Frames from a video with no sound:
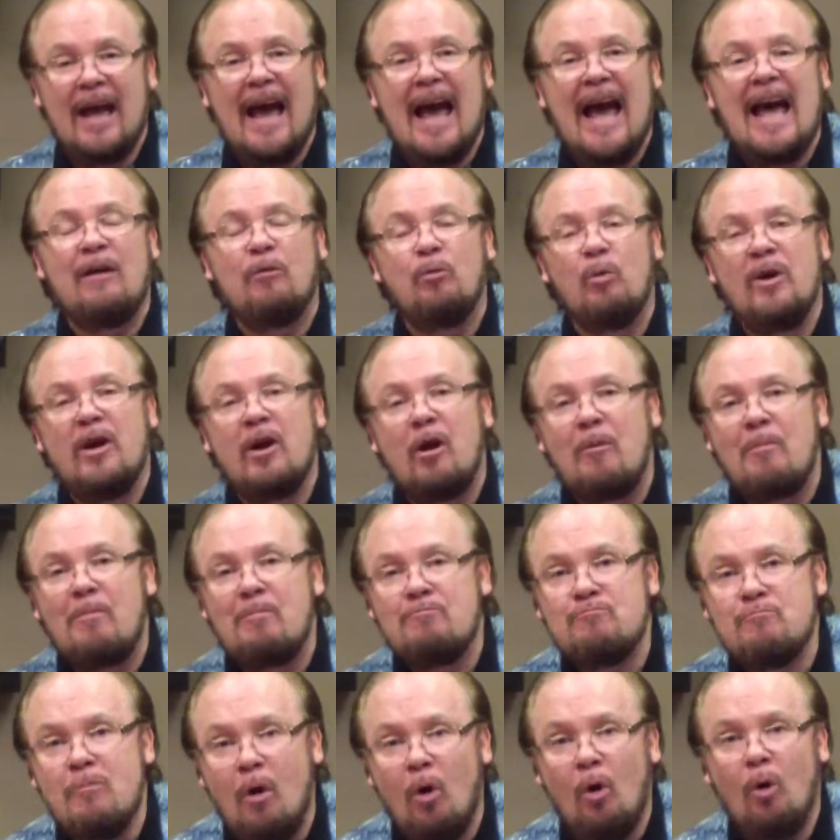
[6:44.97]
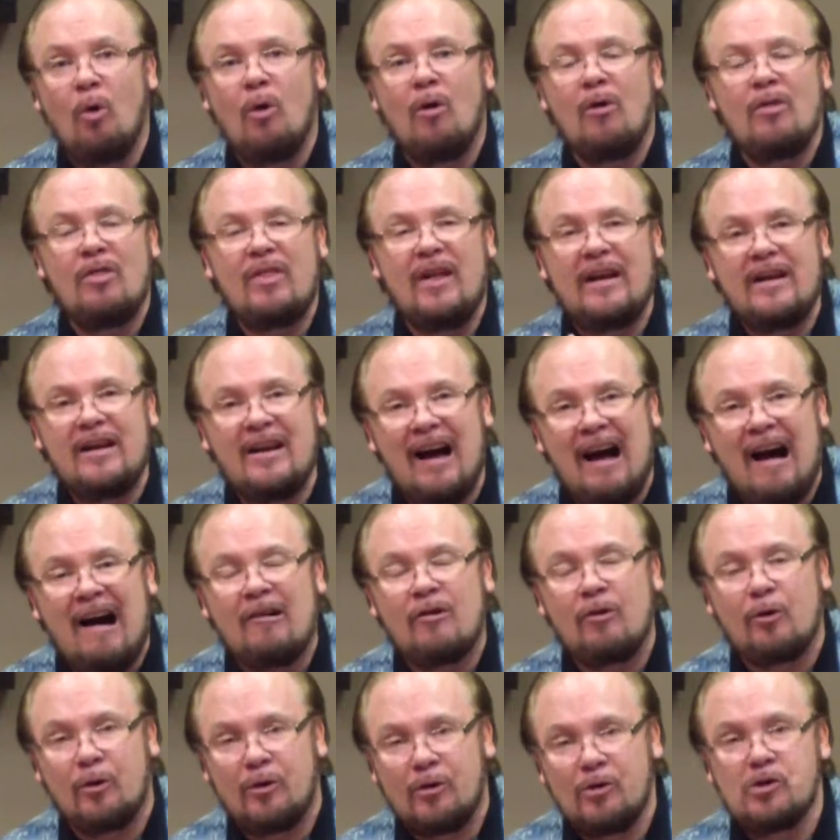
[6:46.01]
And we are more than
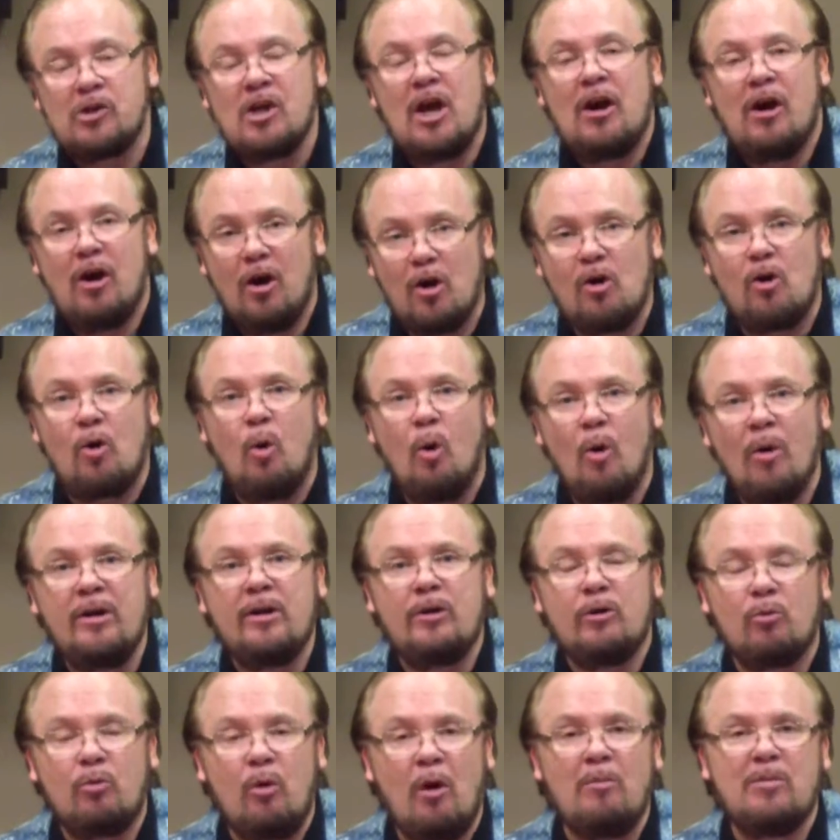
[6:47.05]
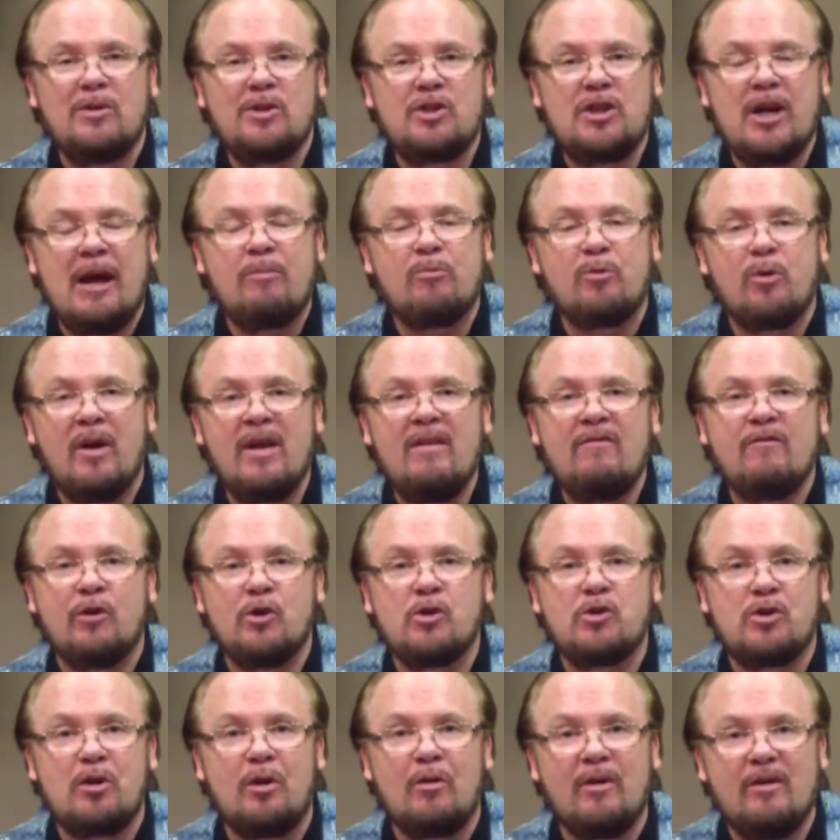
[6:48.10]
conquerors, according to Romans chapter 8,
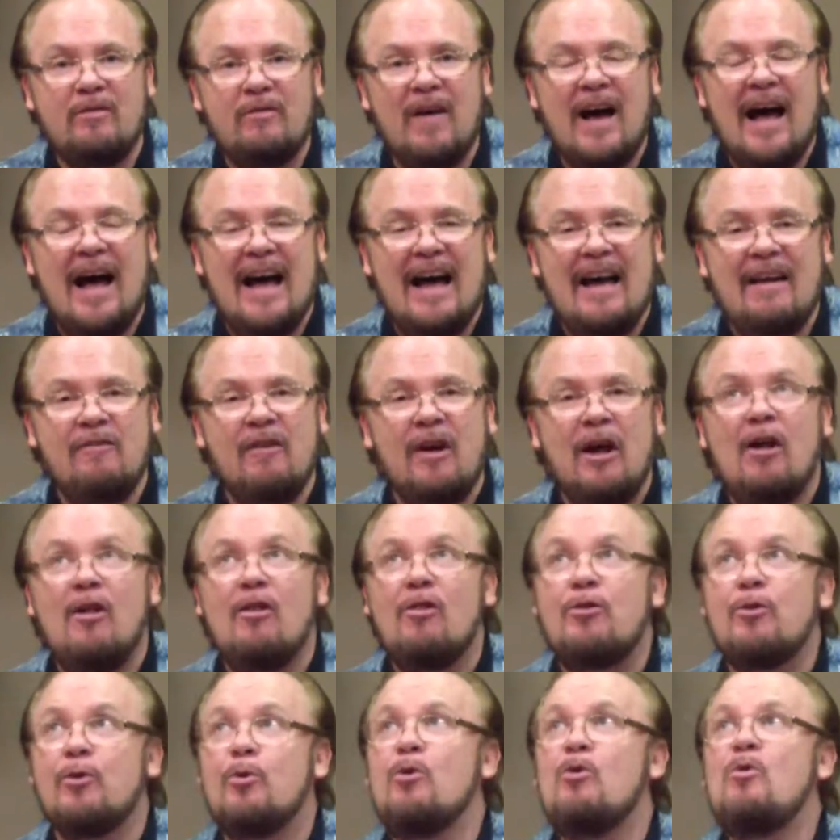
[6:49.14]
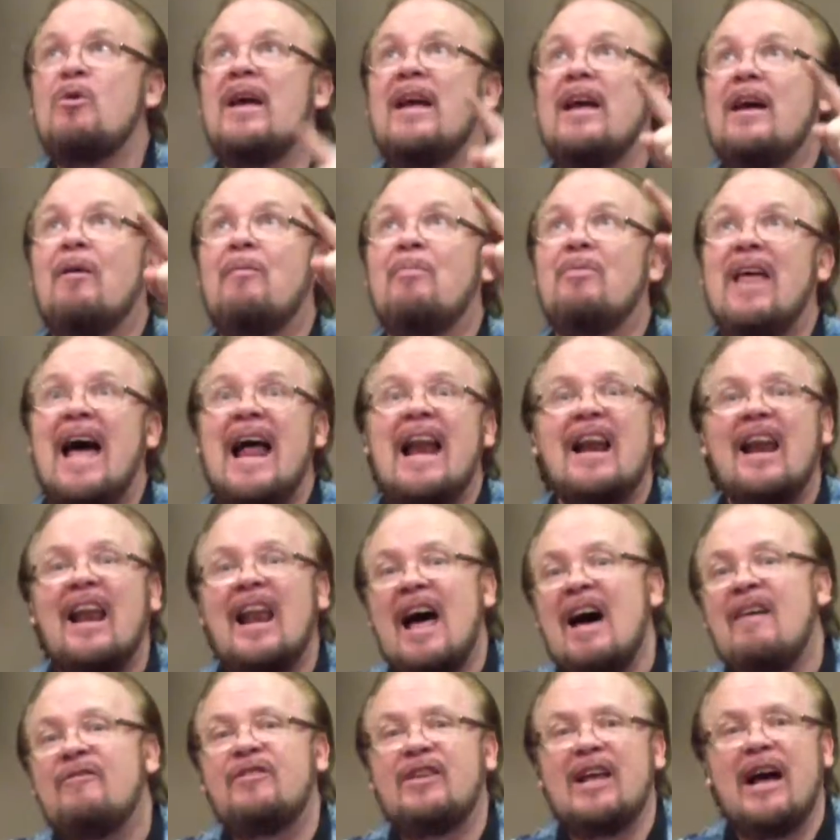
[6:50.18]
verse 35, through him that
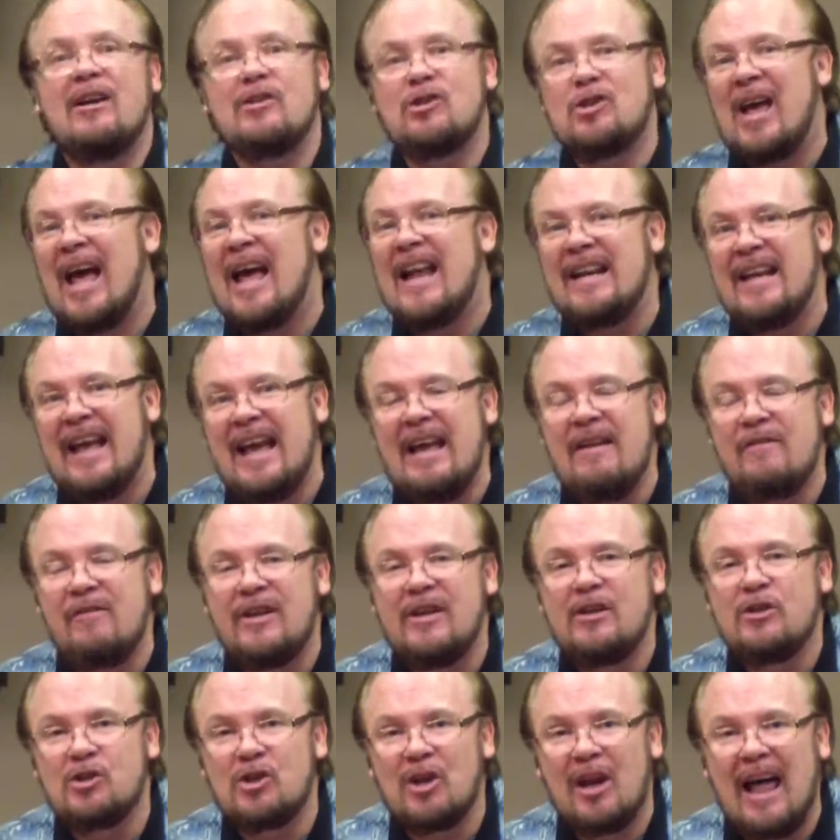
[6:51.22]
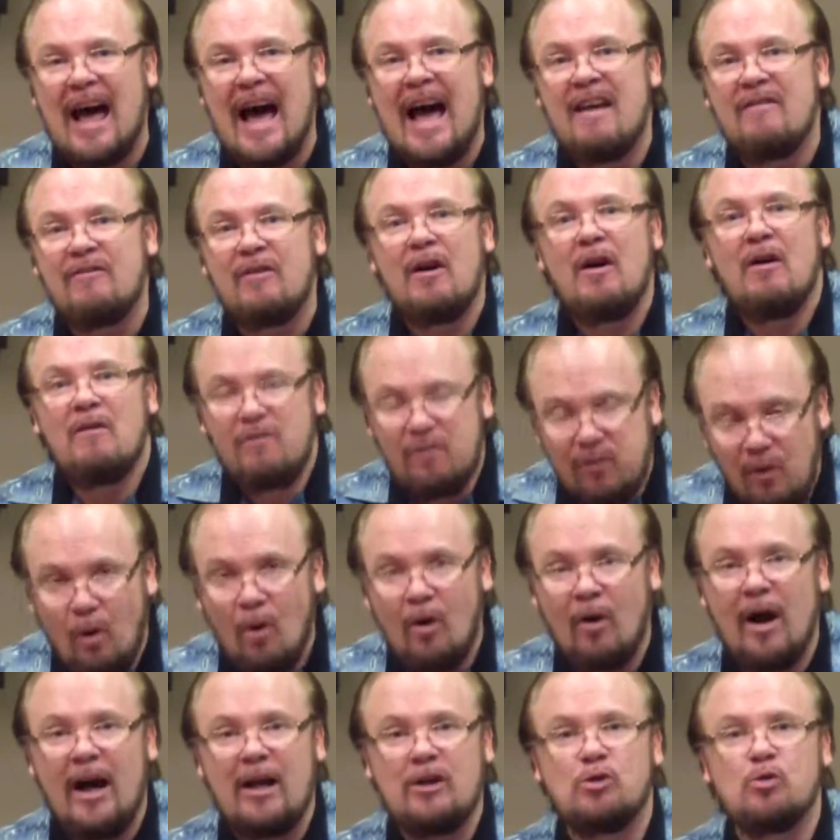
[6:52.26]
loved us and gave his life
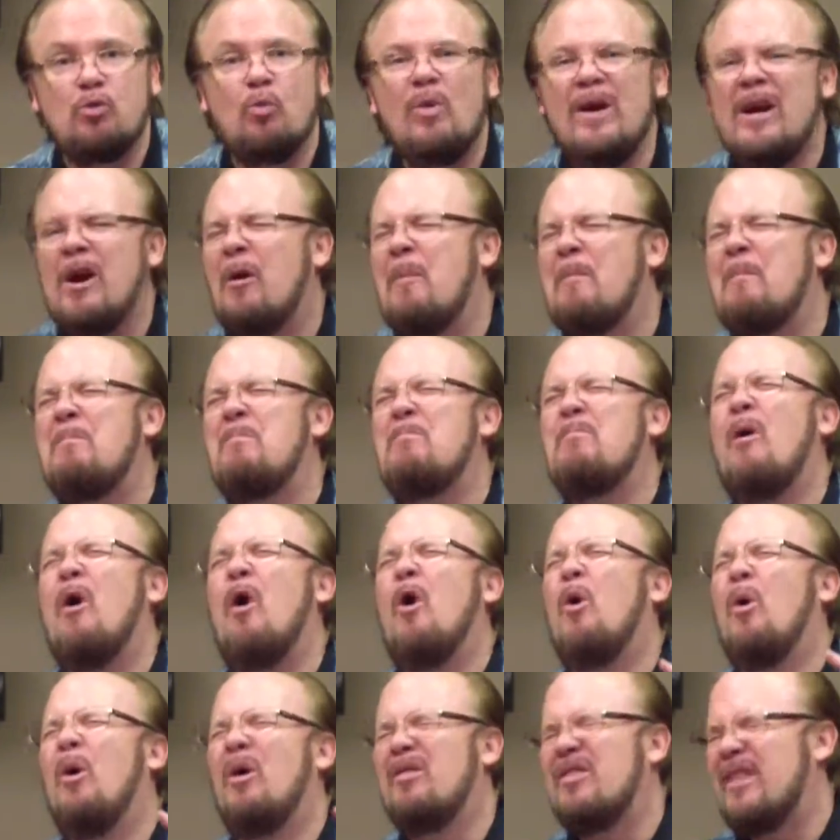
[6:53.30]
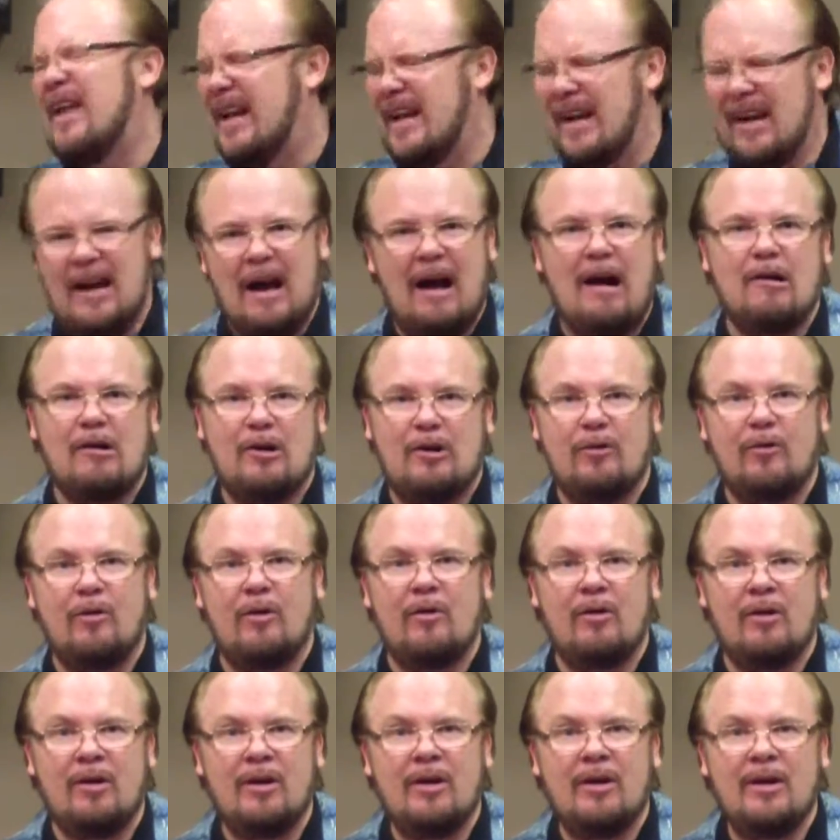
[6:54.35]
for us. We are more than a conqueror.